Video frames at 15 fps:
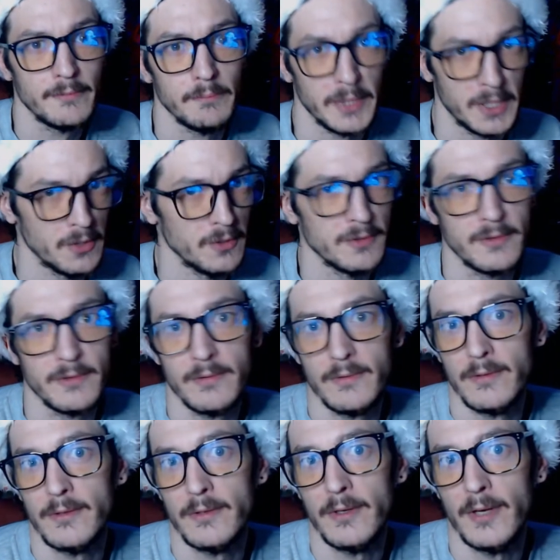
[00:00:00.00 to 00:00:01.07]
because
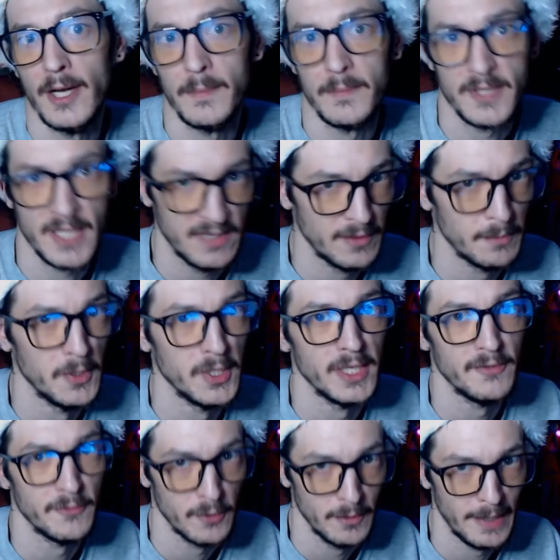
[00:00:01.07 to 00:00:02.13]
I'm saving money
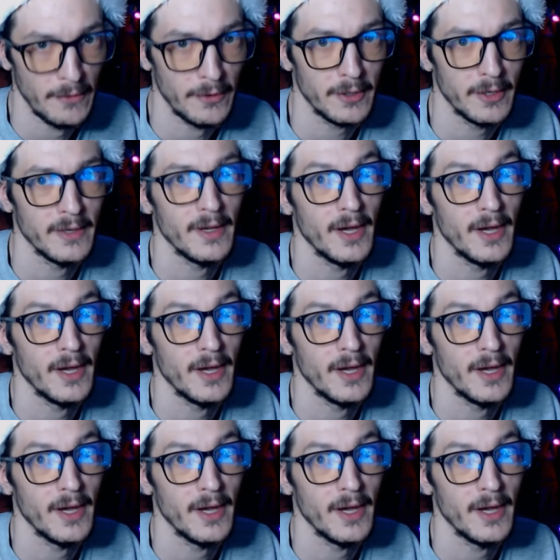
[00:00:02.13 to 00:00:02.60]
for America.